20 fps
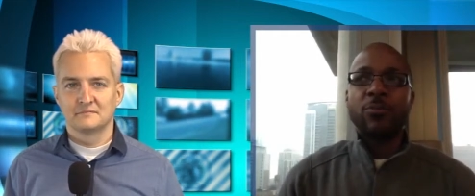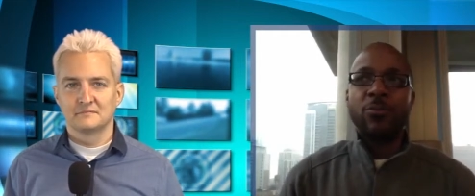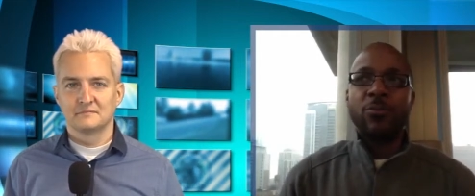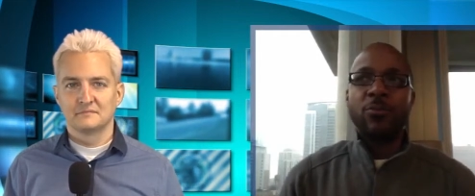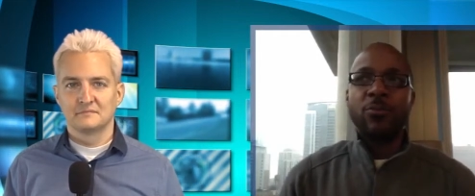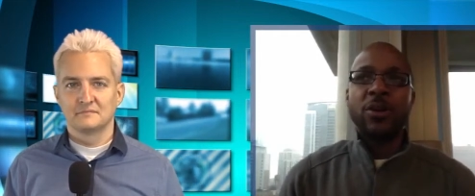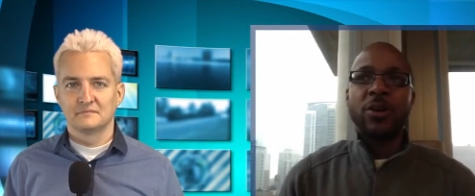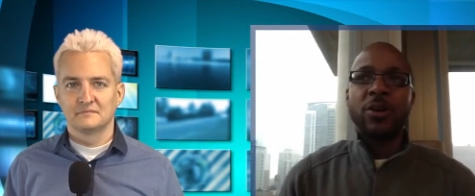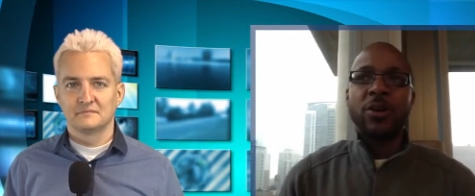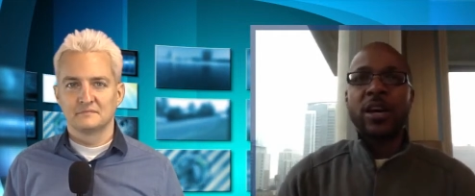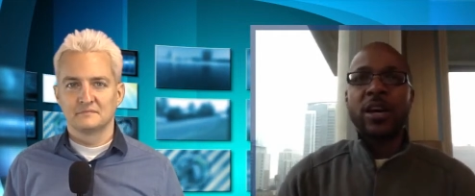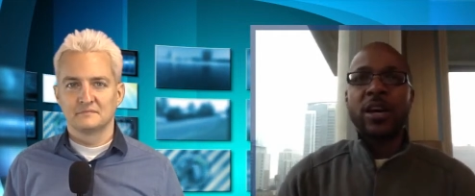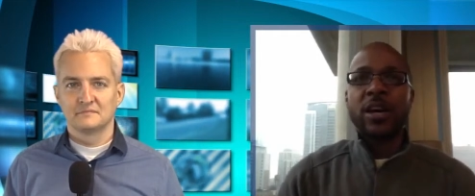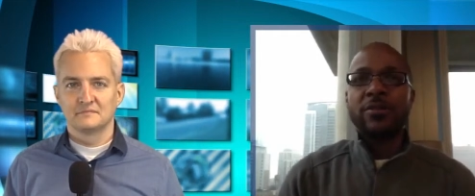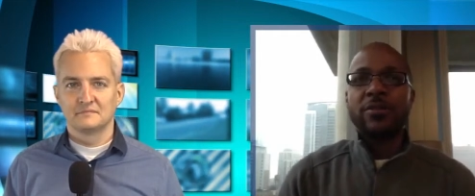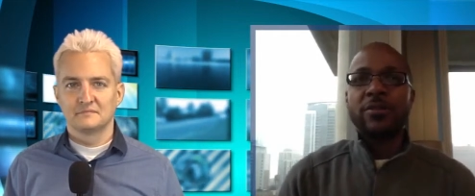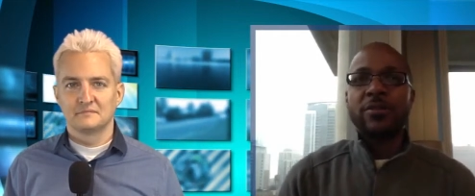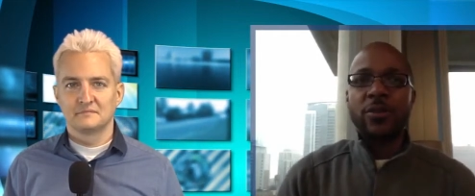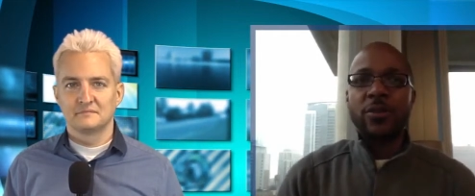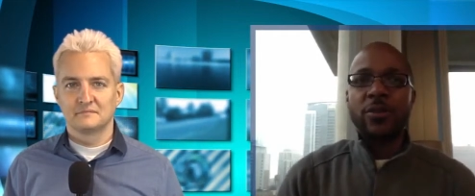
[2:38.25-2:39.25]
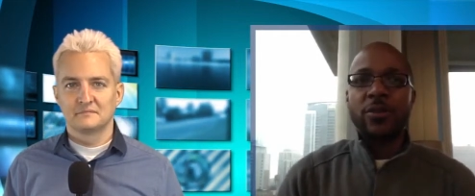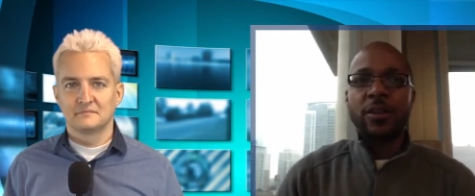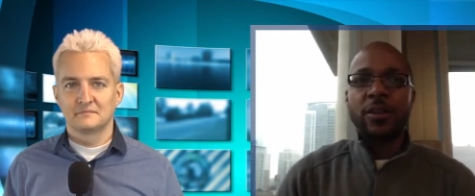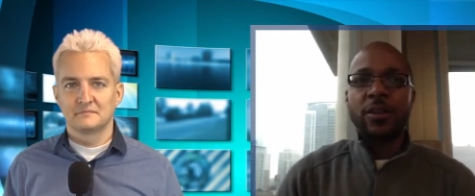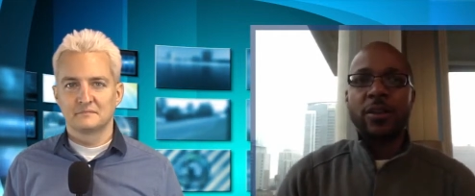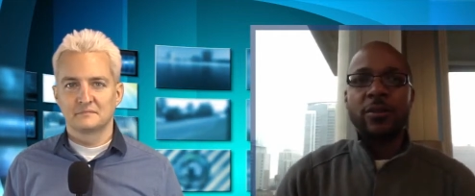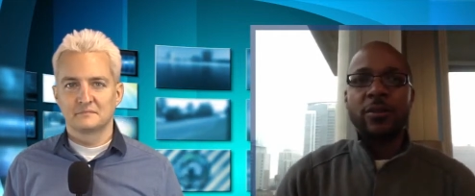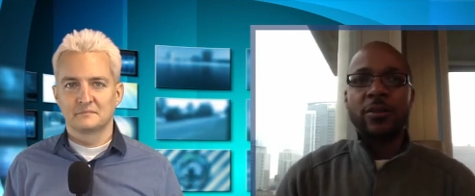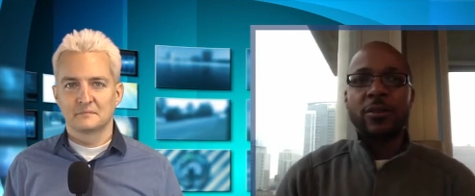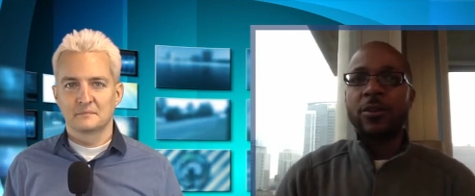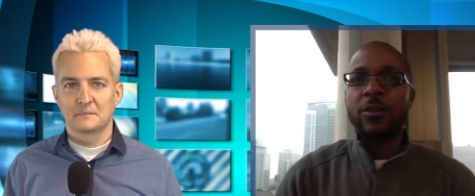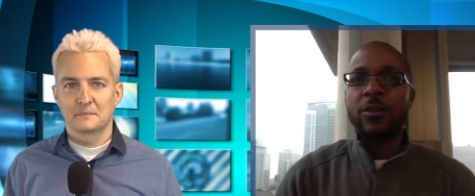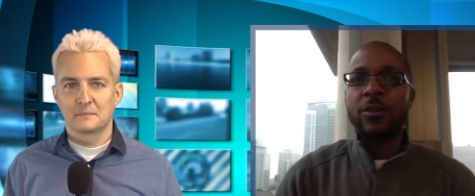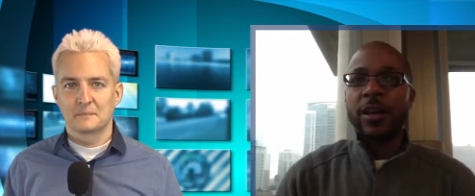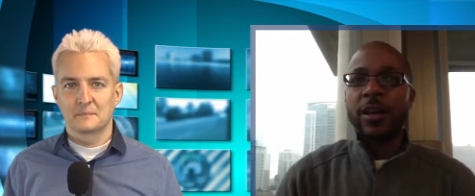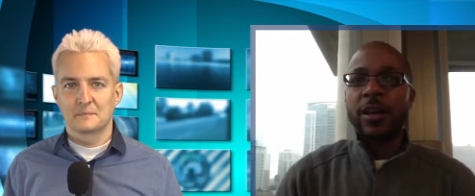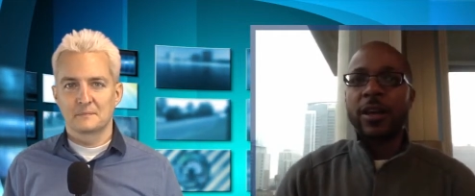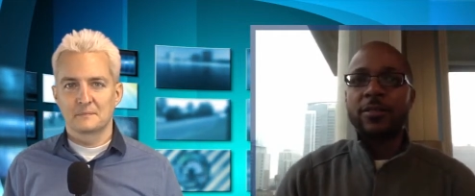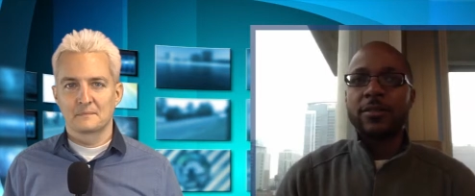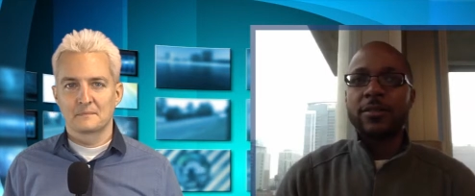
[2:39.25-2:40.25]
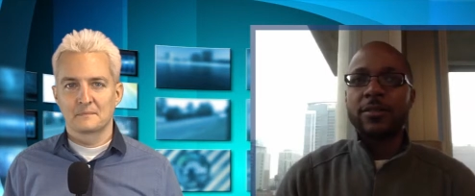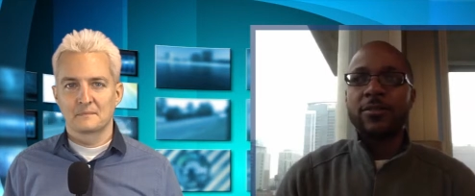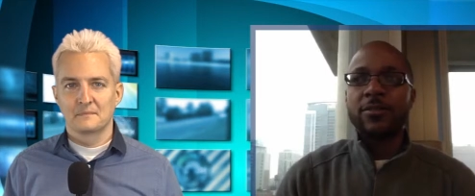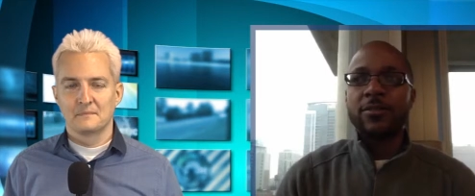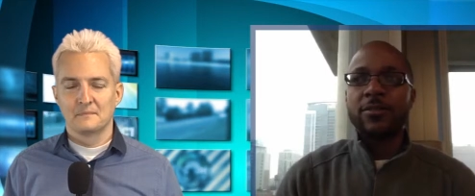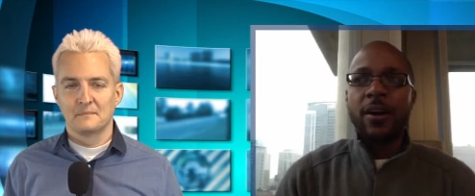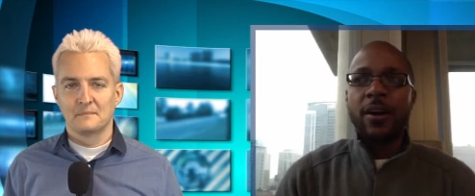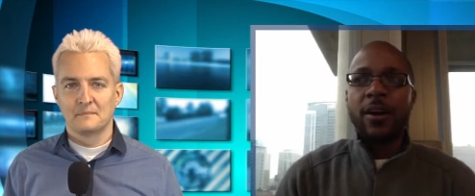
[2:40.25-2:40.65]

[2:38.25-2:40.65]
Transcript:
Speaker 1: bigger tests for things along the lines of